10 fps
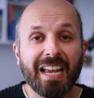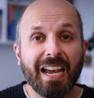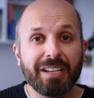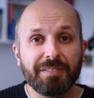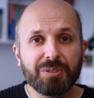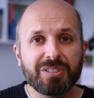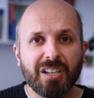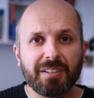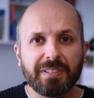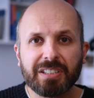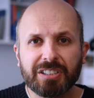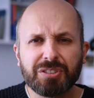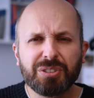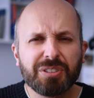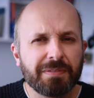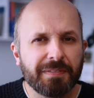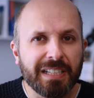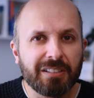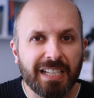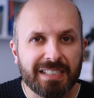And if you start, as soon as you
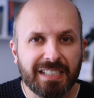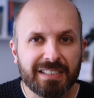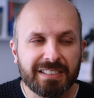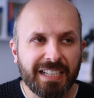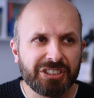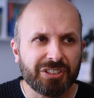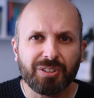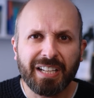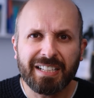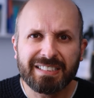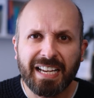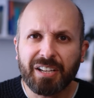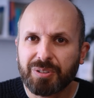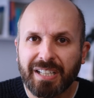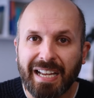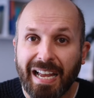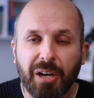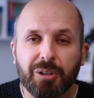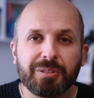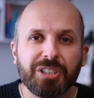feel that sensation on that day or that
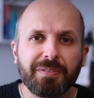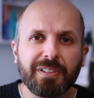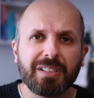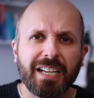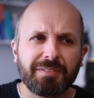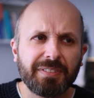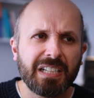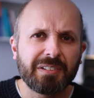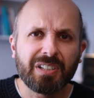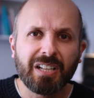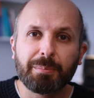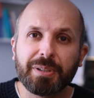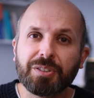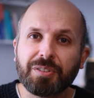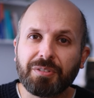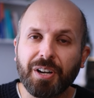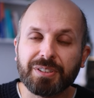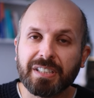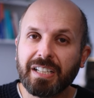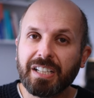hour, you feel that feeling of a lump in your
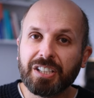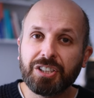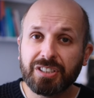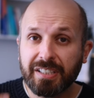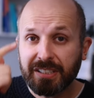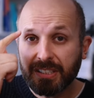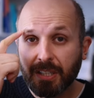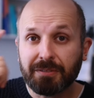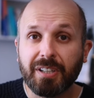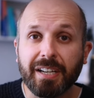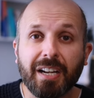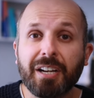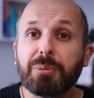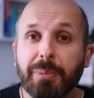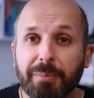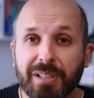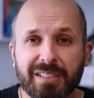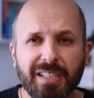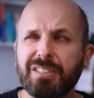throat, you should think to yourself, right, I remember this.